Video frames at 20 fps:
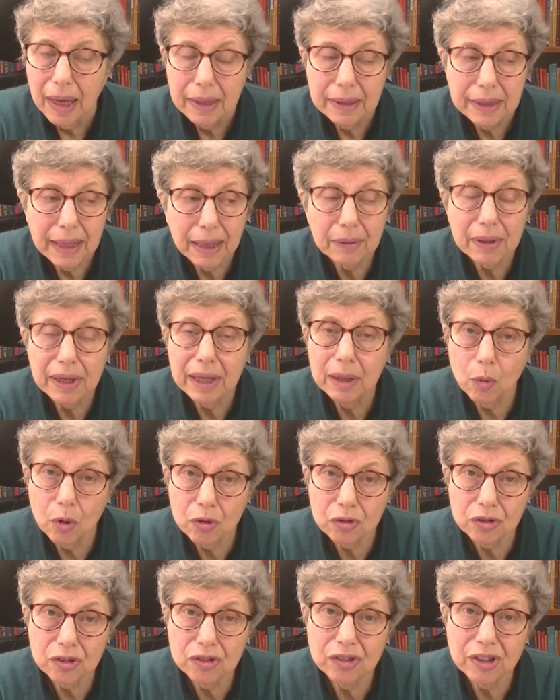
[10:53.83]
Now, he
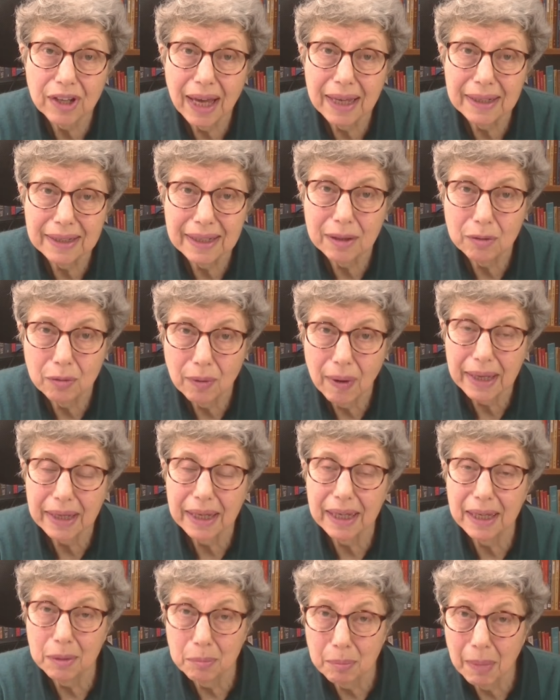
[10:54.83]
wasn't an
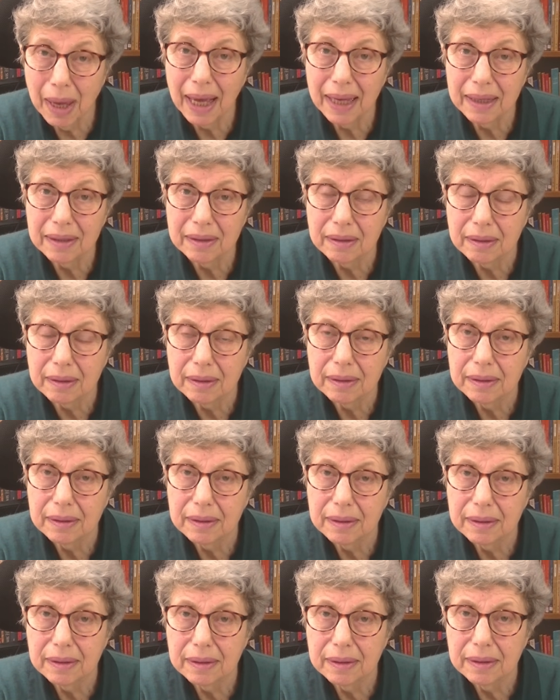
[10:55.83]
Iraqi man.
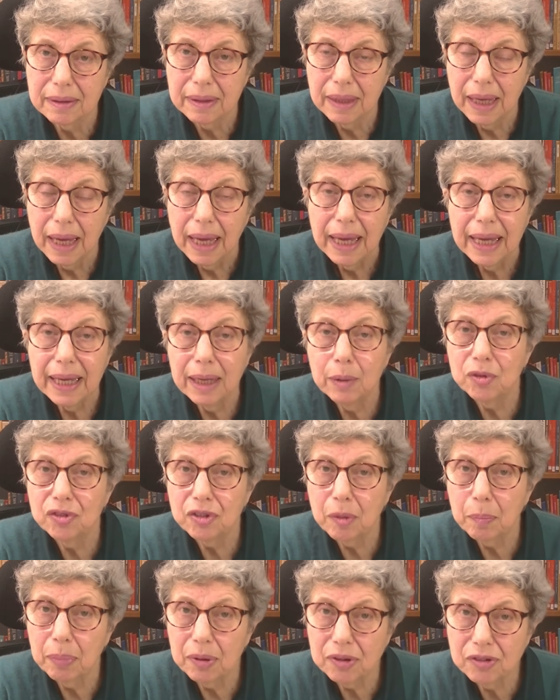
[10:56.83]
He was
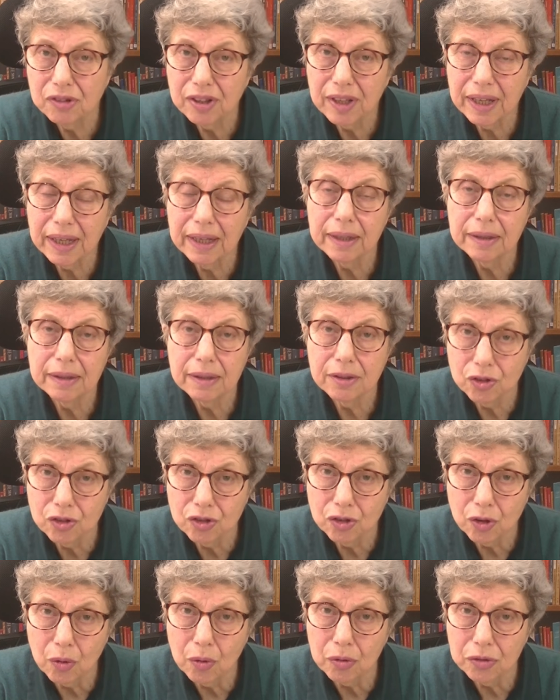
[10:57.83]
a particular
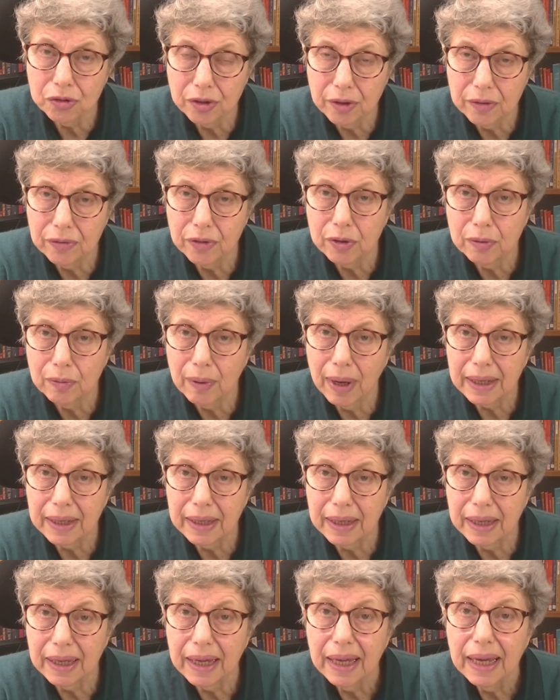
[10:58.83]
sort of
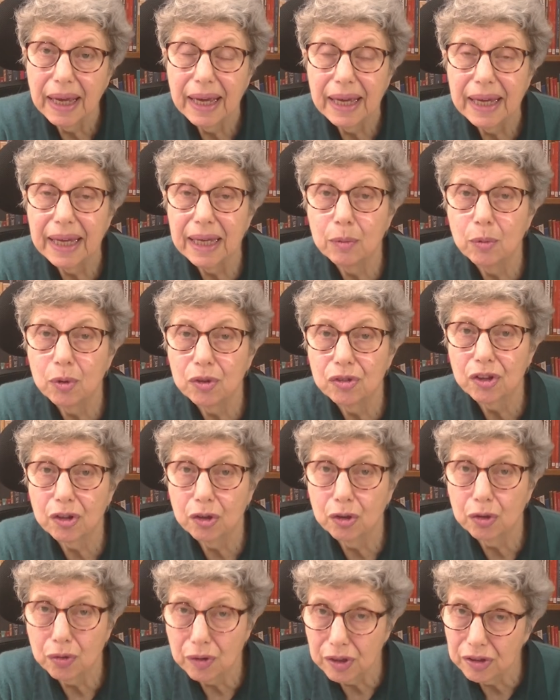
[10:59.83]
Iraqi. He was a
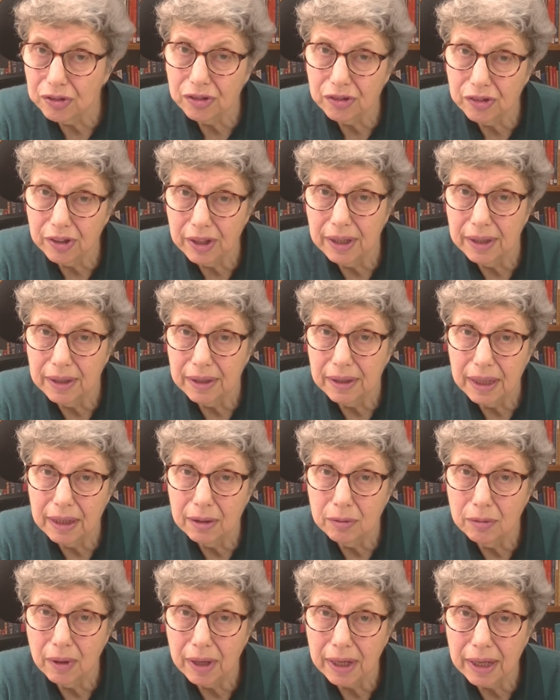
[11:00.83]
Christian
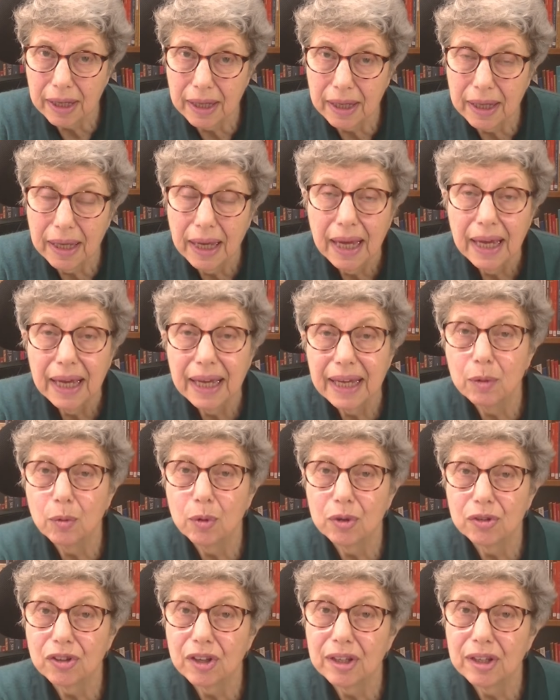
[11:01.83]
Iraqi. He was